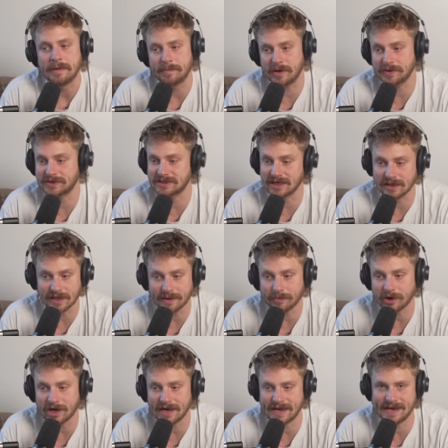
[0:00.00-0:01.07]
both
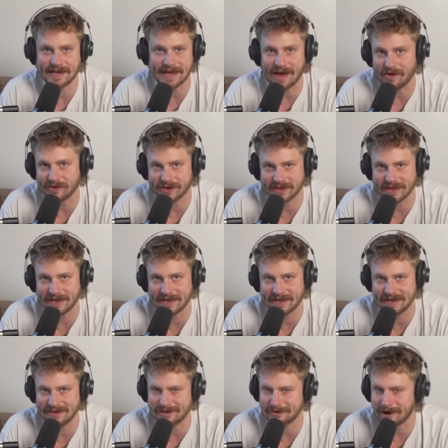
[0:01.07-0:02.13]
deliberate and
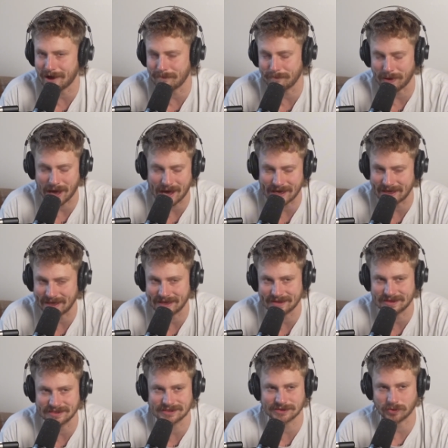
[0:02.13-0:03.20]
calculated. They're not buying
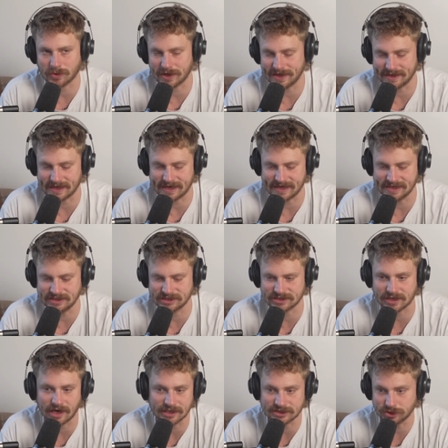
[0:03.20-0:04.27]
the story that he just
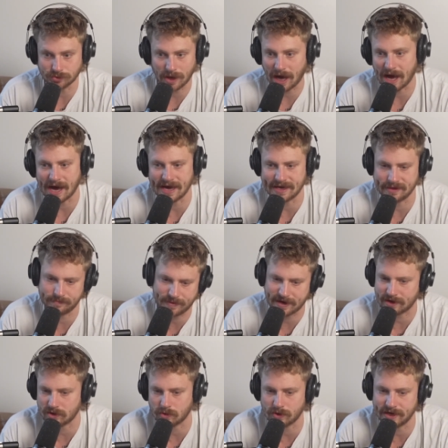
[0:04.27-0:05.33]
got too high and
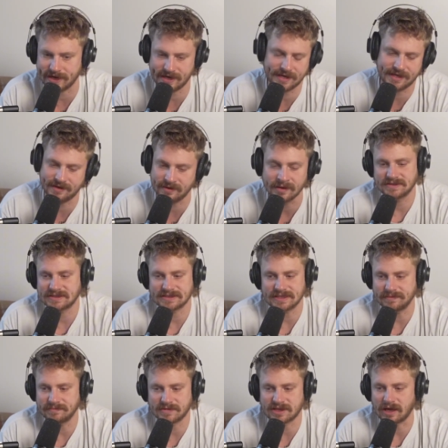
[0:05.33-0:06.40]
paranoid and
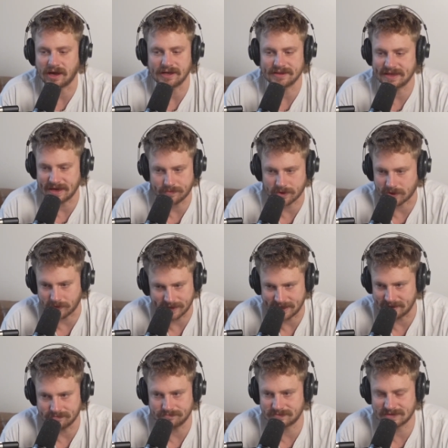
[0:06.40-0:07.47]
thought they were going
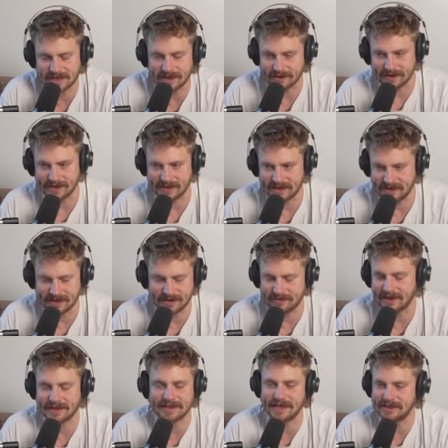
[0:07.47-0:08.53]
to kill and eat him.
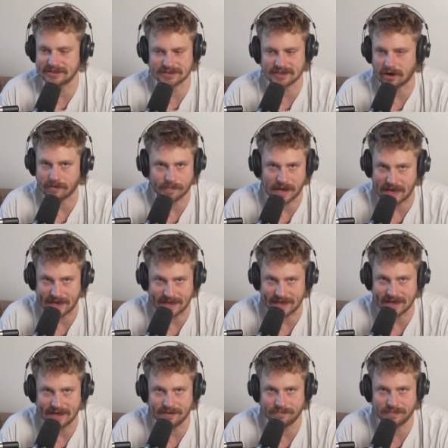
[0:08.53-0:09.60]
Like, they just aren't buying
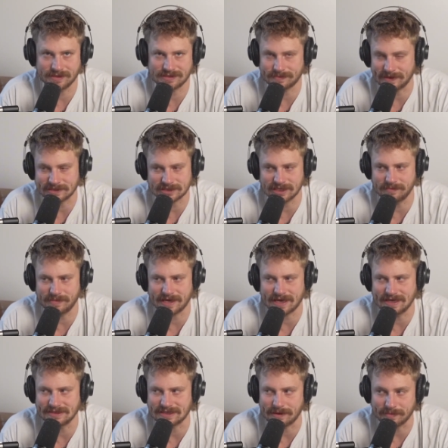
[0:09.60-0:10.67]
it, especially
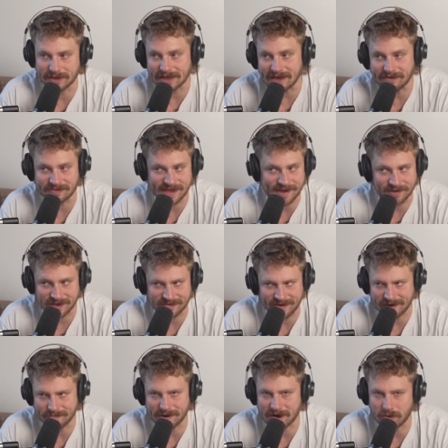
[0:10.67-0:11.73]
because I believe they only
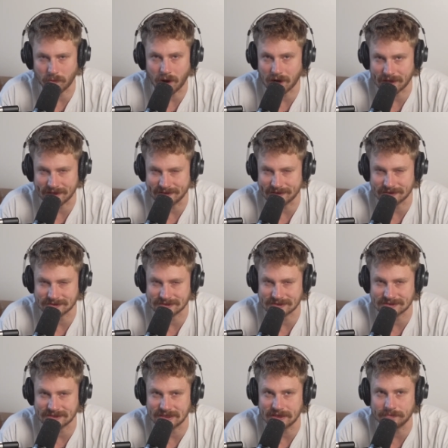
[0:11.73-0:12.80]
found marijuana in their
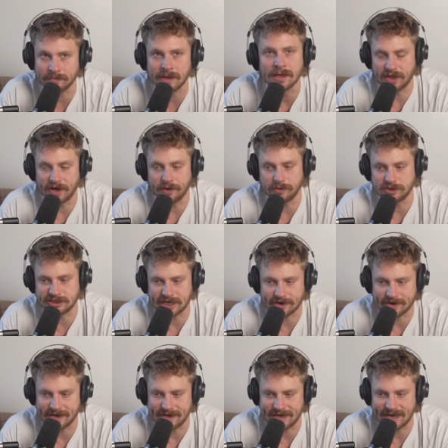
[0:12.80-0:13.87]
system. Though
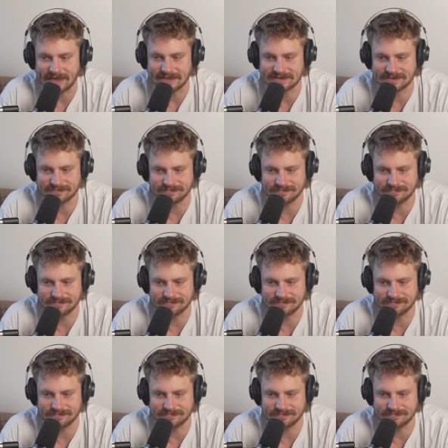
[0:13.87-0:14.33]
Jared has